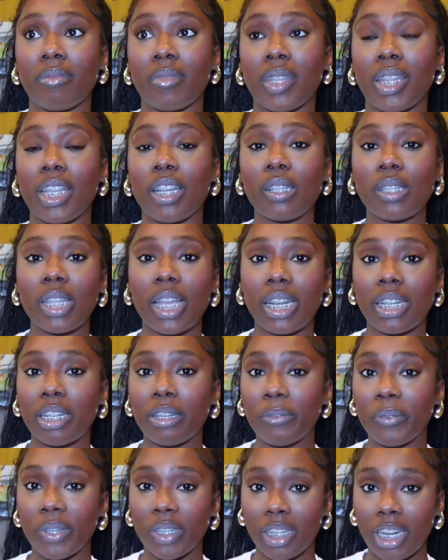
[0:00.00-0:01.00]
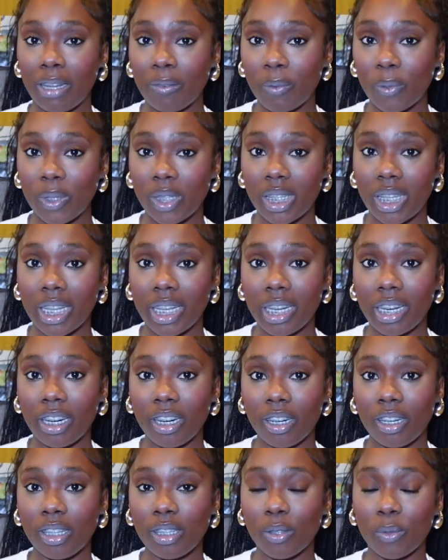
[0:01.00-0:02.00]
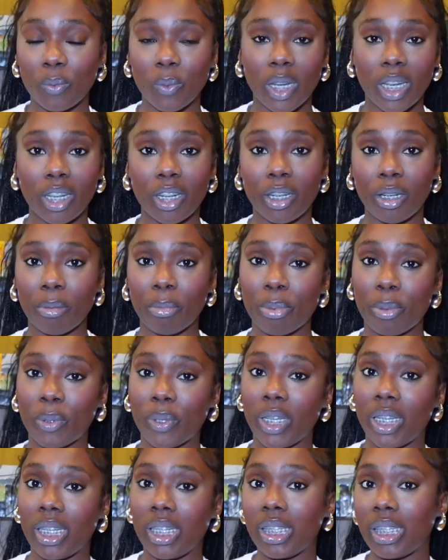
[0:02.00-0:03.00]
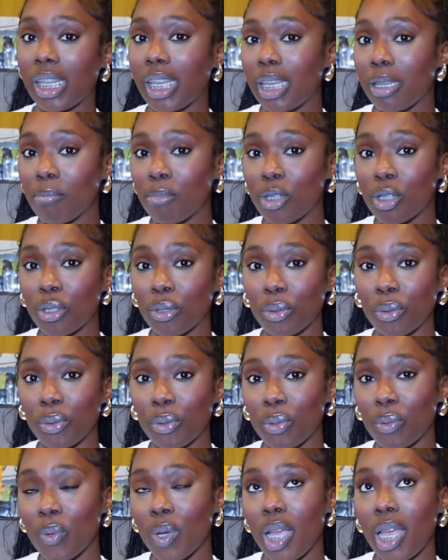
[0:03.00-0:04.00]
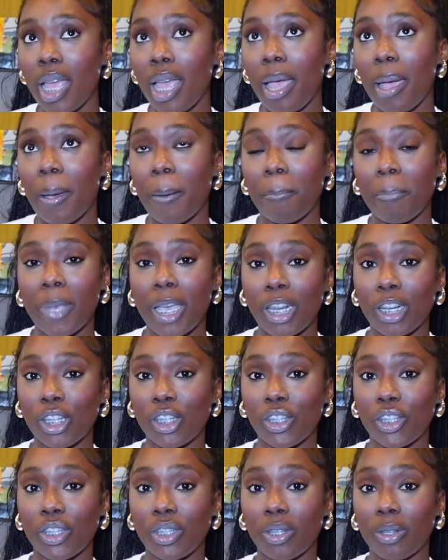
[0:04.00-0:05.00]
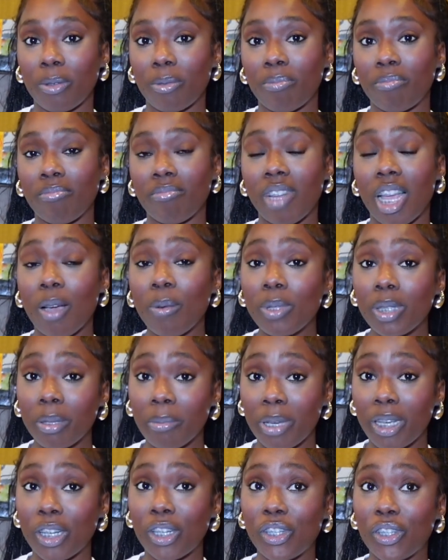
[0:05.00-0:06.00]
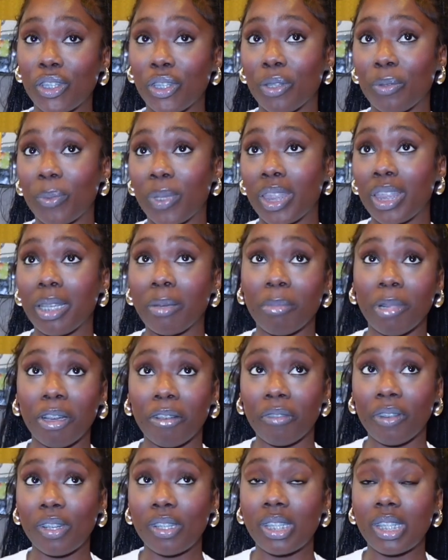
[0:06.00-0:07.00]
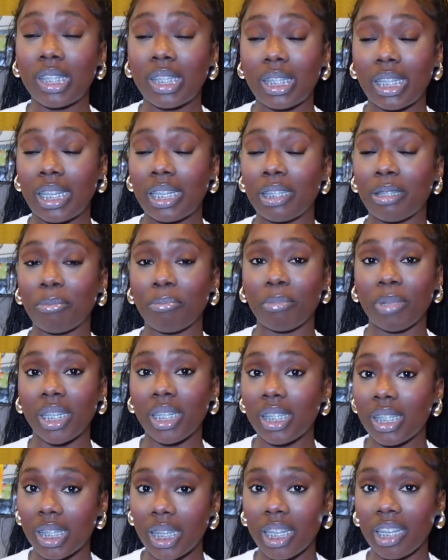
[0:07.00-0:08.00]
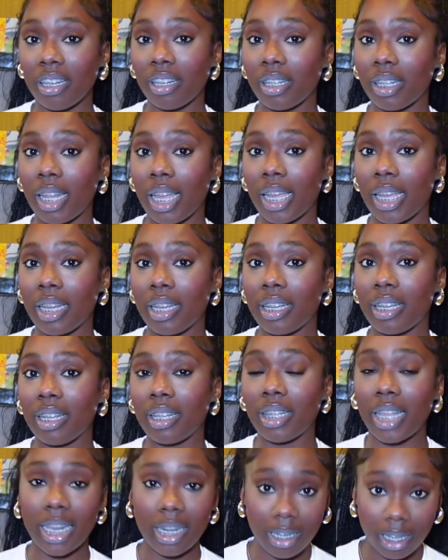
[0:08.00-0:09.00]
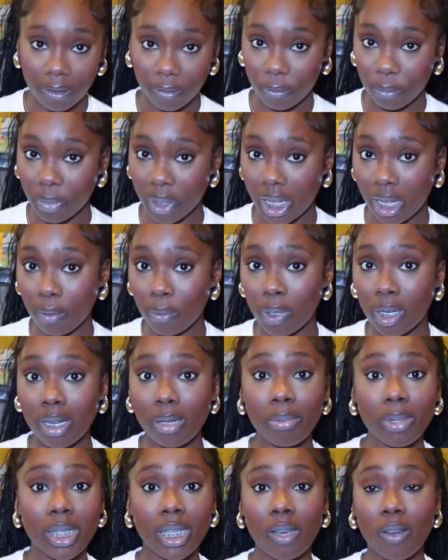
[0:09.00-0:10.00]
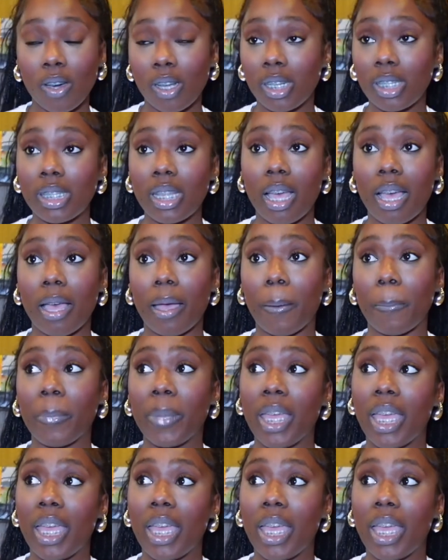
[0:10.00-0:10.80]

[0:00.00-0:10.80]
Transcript: There's like different levels there. There's regular employee, team 2, manager. I was manager within my first 6 months there. Like, they loved me. I would upsell all the time.